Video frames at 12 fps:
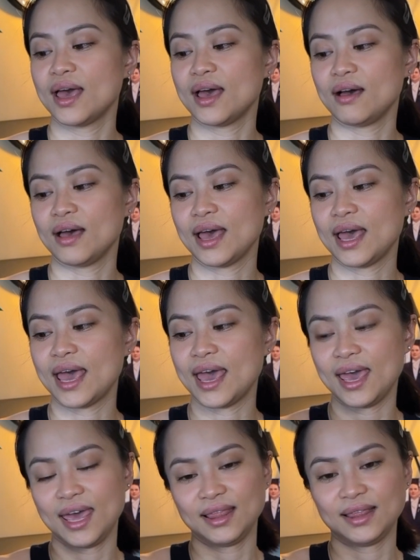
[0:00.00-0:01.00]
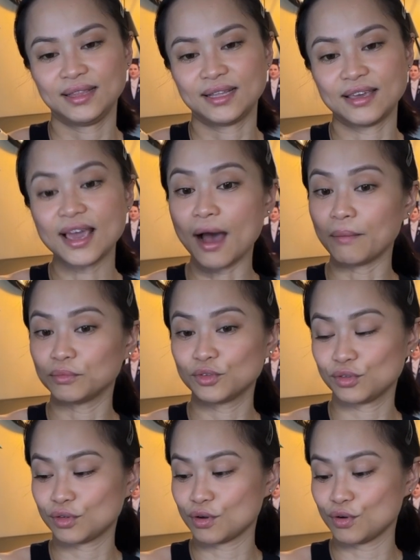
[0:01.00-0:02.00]
And yeah,
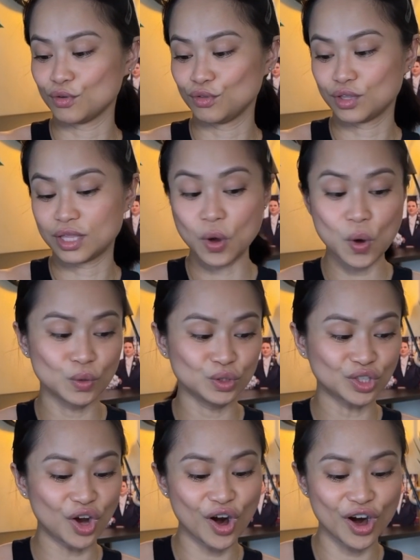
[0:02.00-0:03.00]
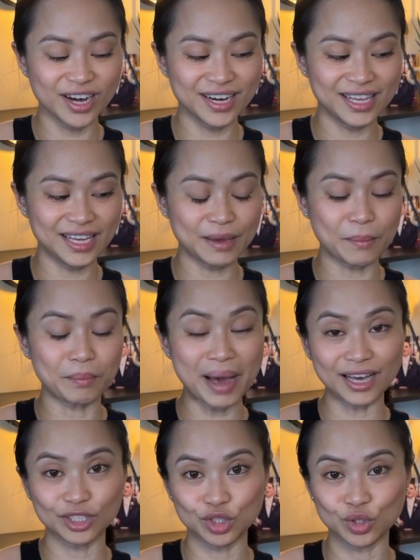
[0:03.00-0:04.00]
so those are the
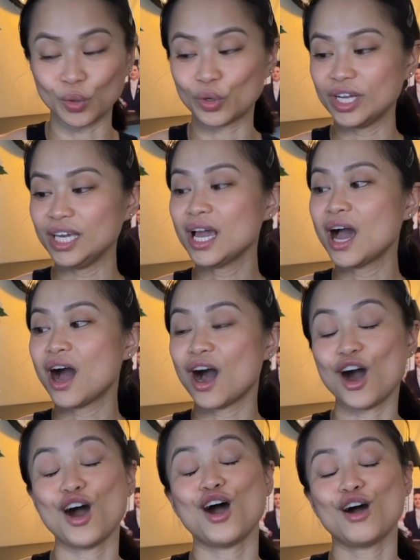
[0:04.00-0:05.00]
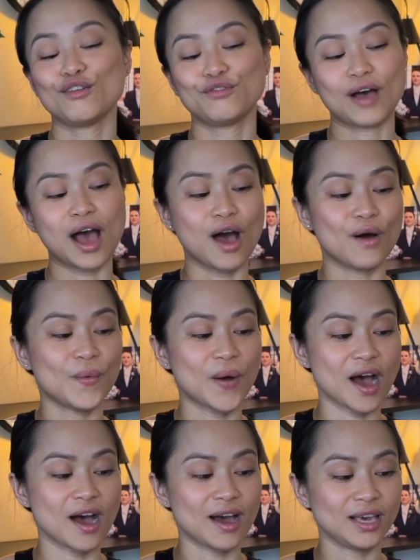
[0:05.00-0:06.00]
backstory of how
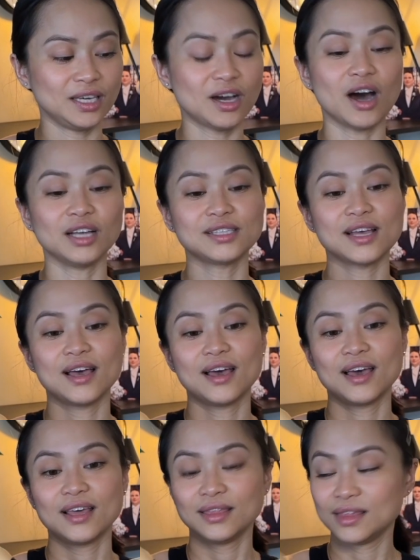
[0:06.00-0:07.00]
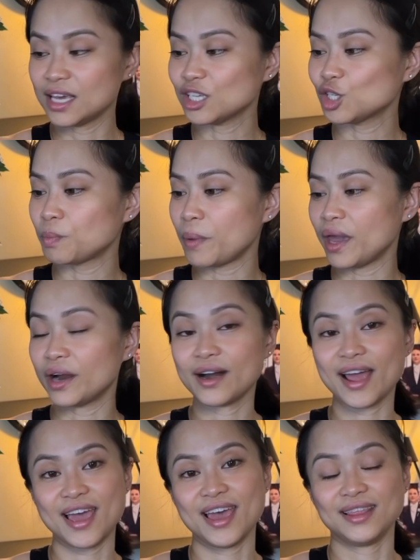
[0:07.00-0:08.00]
I got this pair
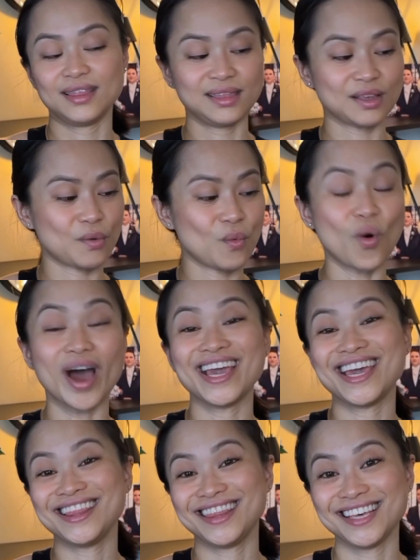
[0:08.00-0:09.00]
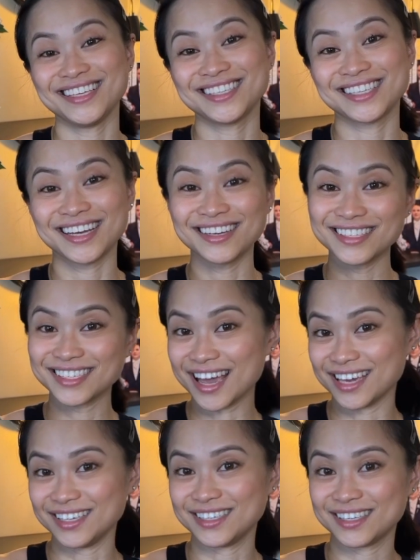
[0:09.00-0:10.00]
and why in this
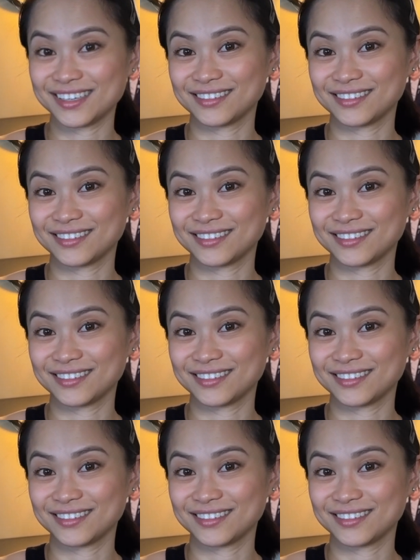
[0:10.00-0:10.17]
size.